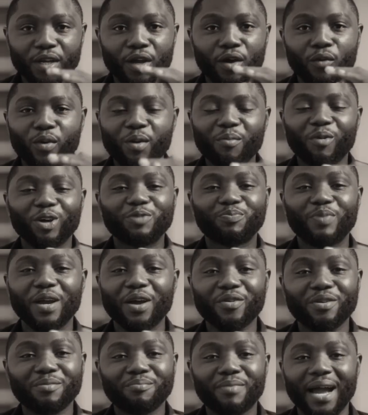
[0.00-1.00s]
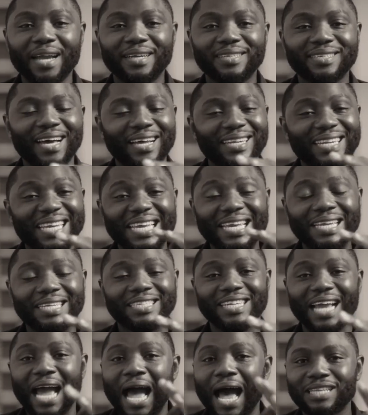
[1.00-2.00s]
We must bear in mind that
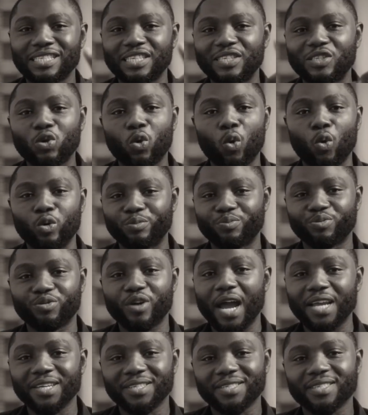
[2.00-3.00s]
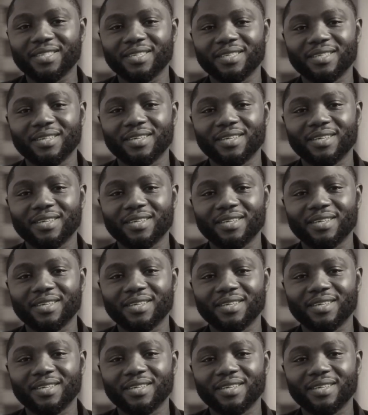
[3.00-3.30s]
each has its own price.